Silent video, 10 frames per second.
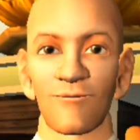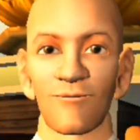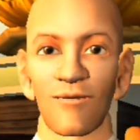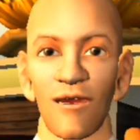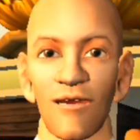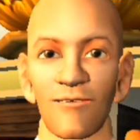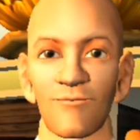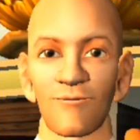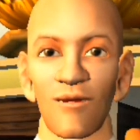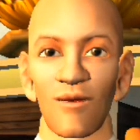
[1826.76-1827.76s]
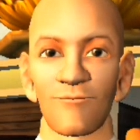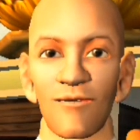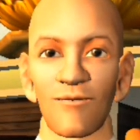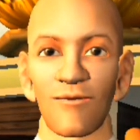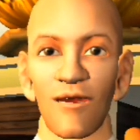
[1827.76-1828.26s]
of missing out on
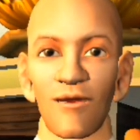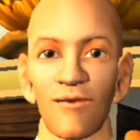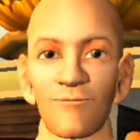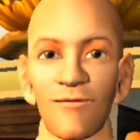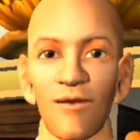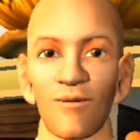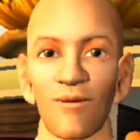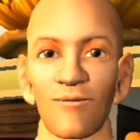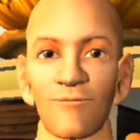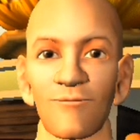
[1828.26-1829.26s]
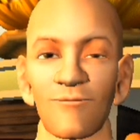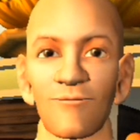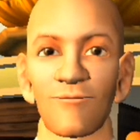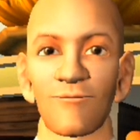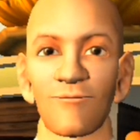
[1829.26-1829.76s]
things, even when we're at
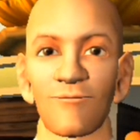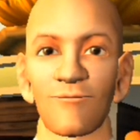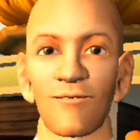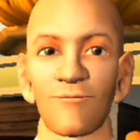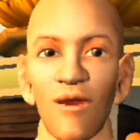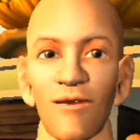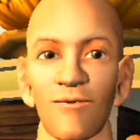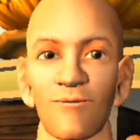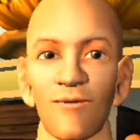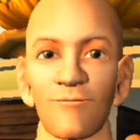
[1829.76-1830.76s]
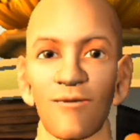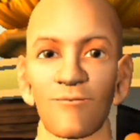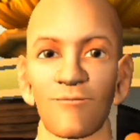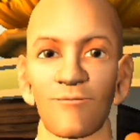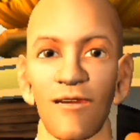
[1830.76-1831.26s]
the thing
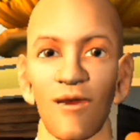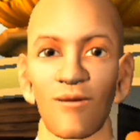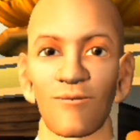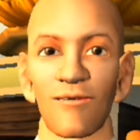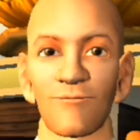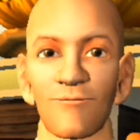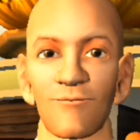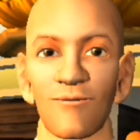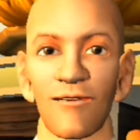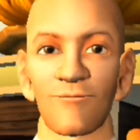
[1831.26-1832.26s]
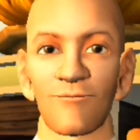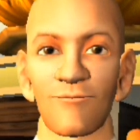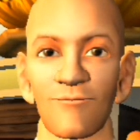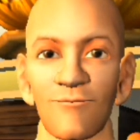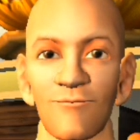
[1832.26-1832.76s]
we consider most
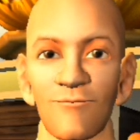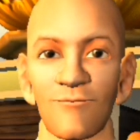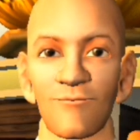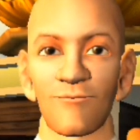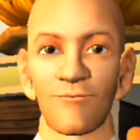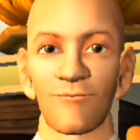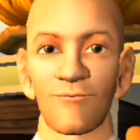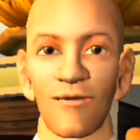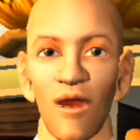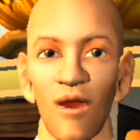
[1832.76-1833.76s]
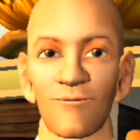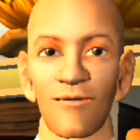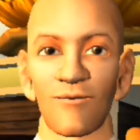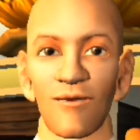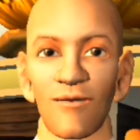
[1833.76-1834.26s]
important. So we get to
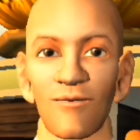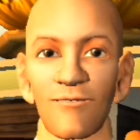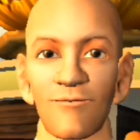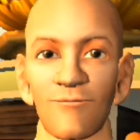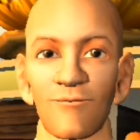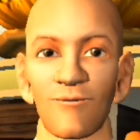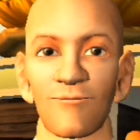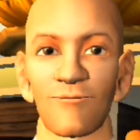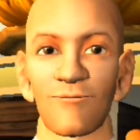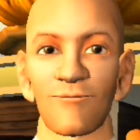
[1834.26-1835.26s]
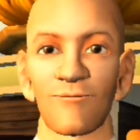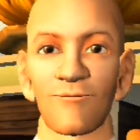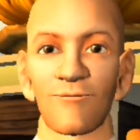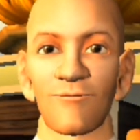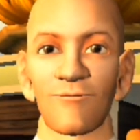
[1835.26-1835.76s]
the dinner
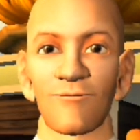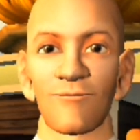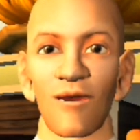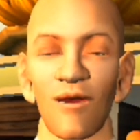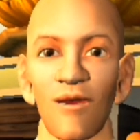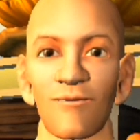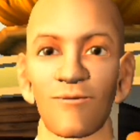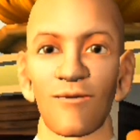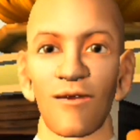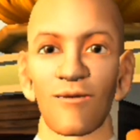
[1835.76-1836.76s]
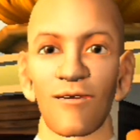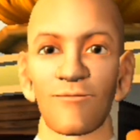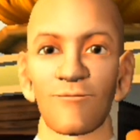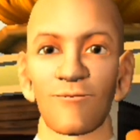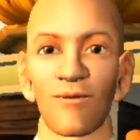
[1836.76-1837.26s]
thinking, now I've
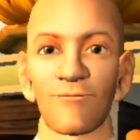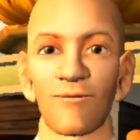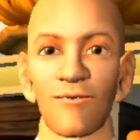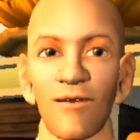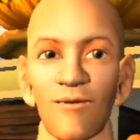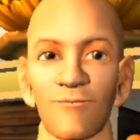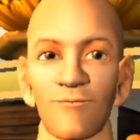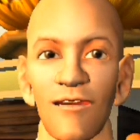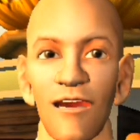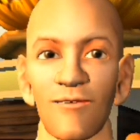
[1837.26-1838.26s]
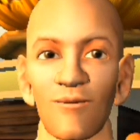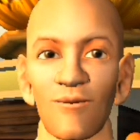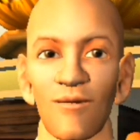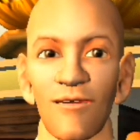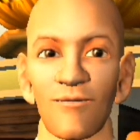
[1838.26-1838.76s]
arrived. But lo and behold, we're already
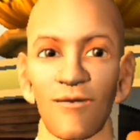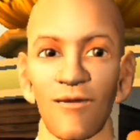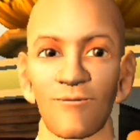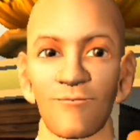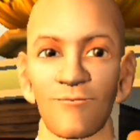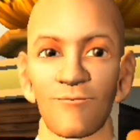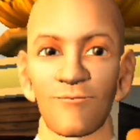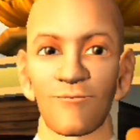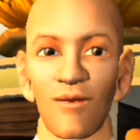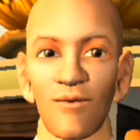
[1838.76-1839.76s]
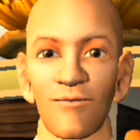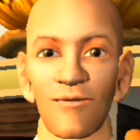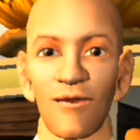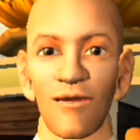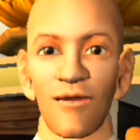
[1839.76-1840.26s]
thinking about what
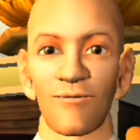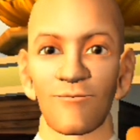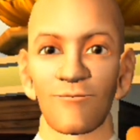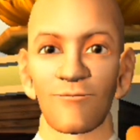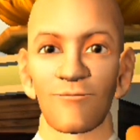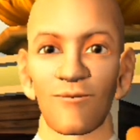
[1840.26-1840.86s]
happens after dinner.